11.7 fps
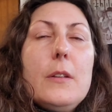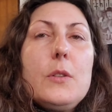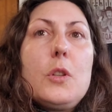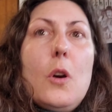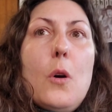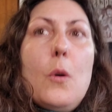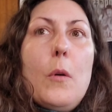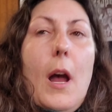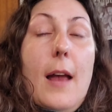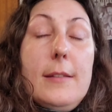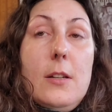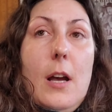So
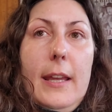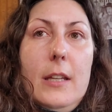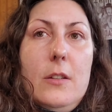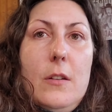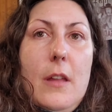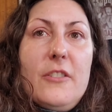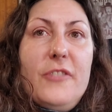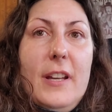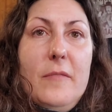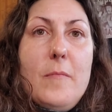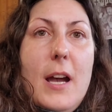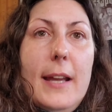I was talking to another
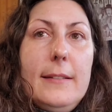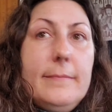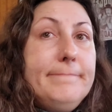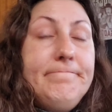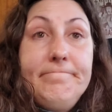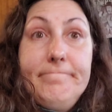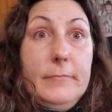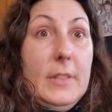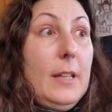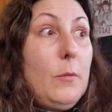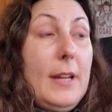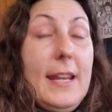friend of mine,
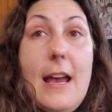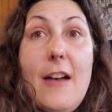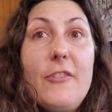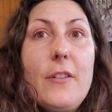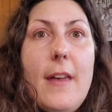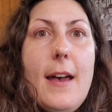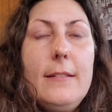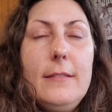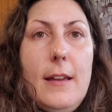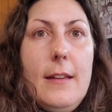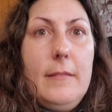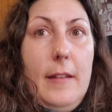right after that,
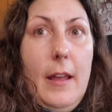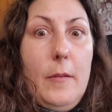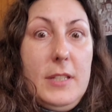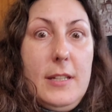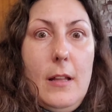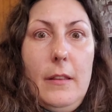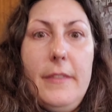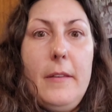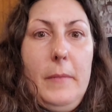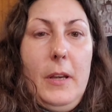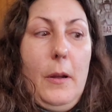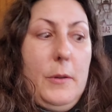and I was telling
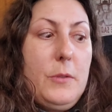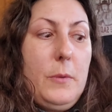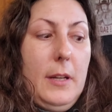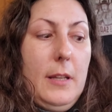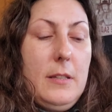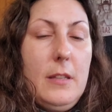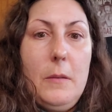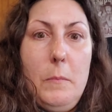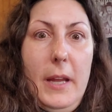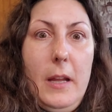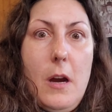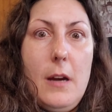them, I was reading to them
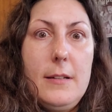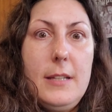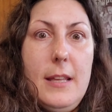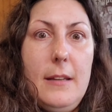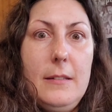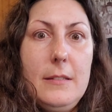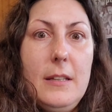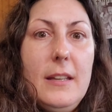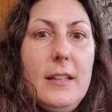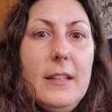my card, and